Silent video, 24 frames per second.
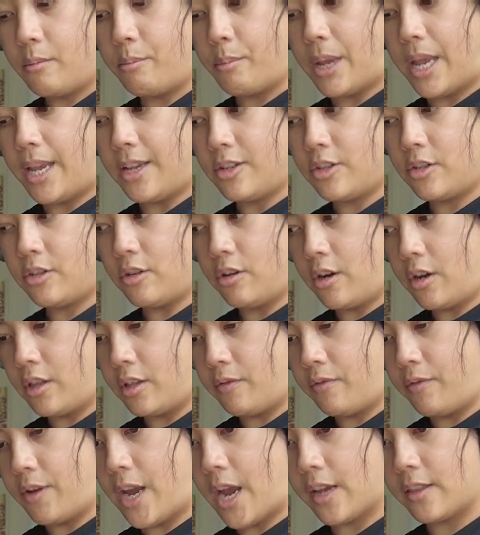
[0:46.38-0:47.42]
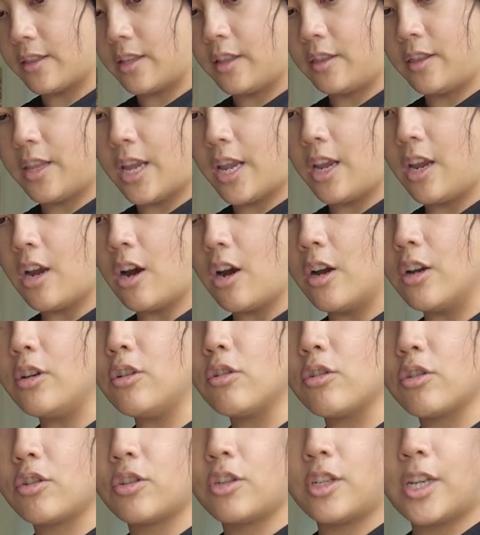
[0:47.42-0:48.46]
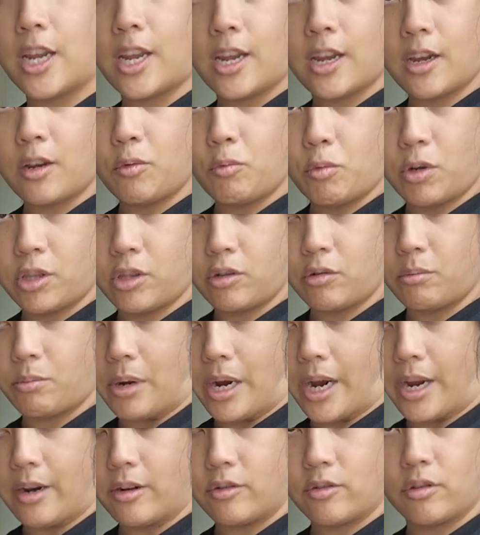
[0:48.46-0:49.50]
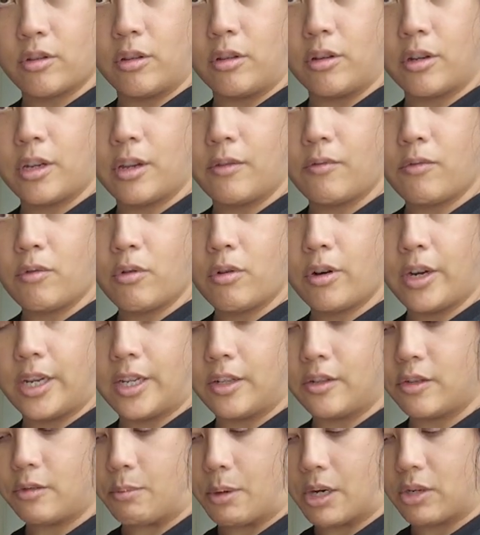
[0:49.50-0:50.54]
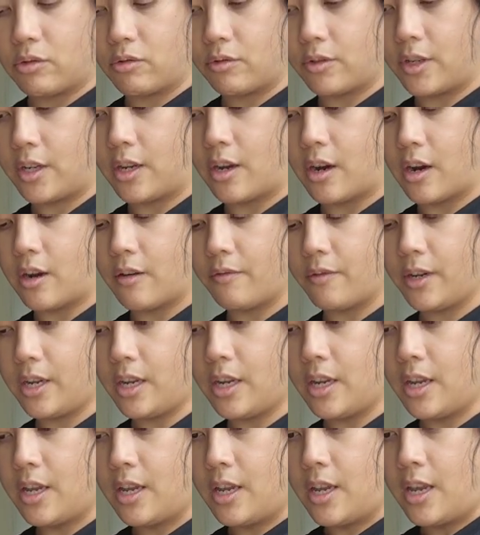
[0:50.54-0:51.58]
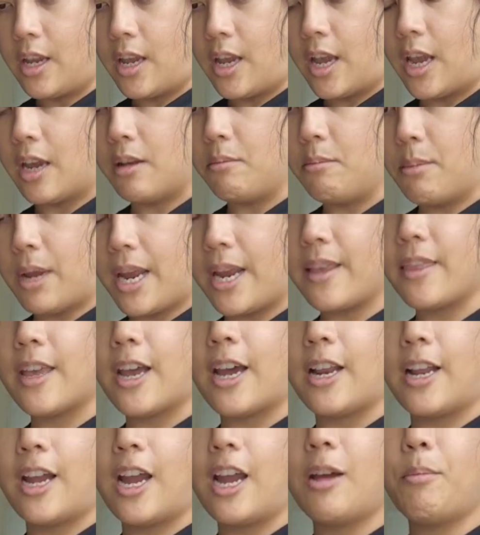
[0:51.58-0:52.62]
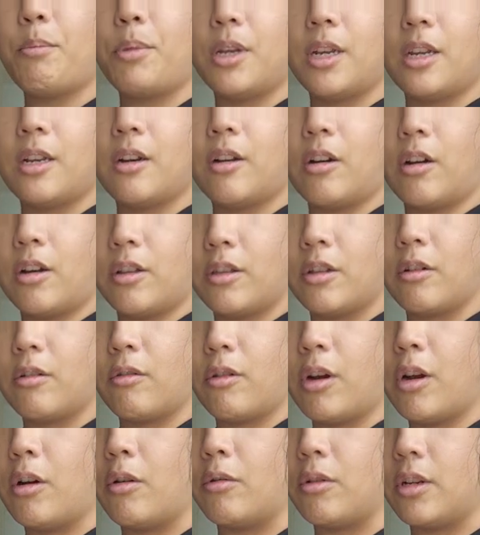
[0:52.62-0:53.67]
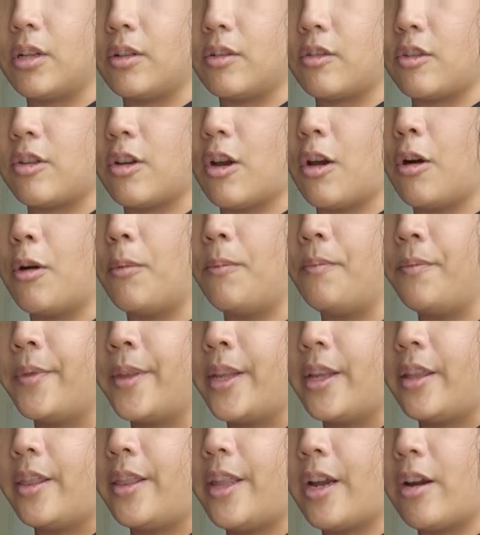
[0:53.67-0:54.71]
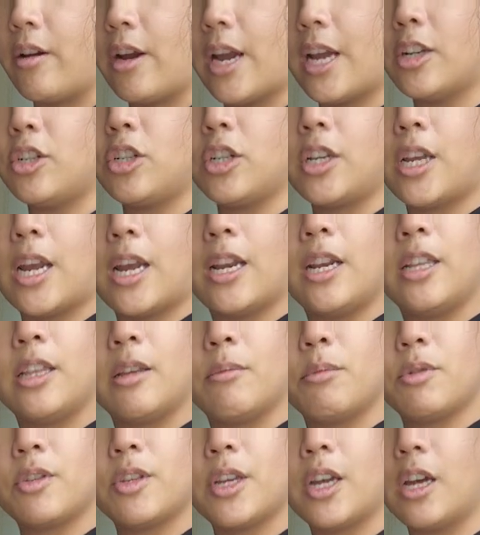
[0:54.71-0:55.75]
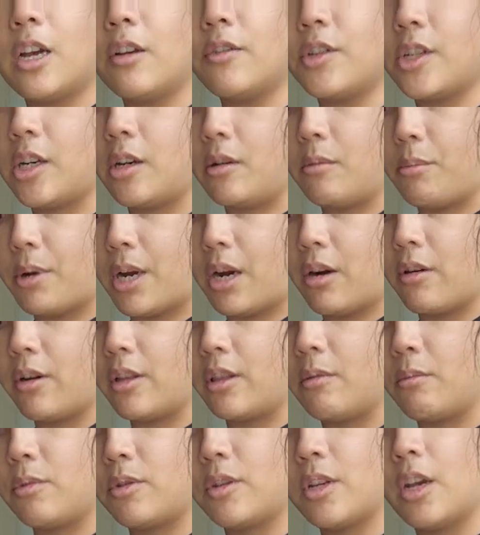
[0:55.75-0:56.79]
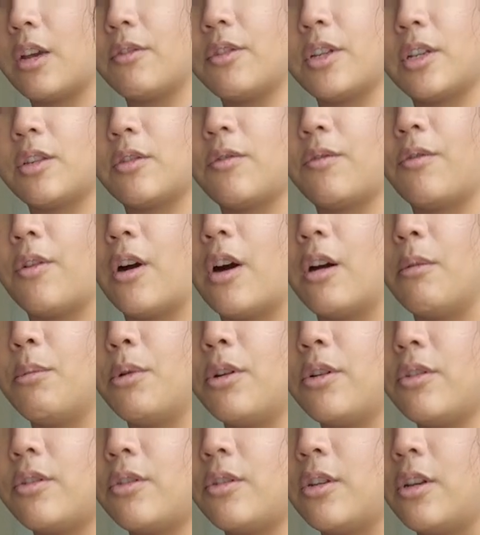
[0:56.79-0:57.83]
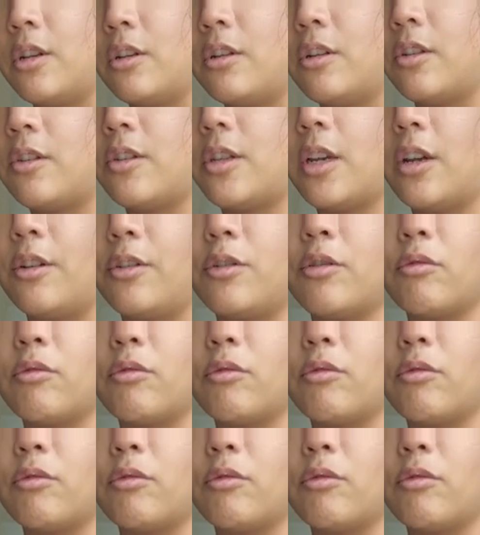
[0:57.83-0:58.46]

based on the fact that they understand what their buyers are looking for in specialty coffee and make that happen on their own. And so they're educating themselves and empowering themselves as farmers to sell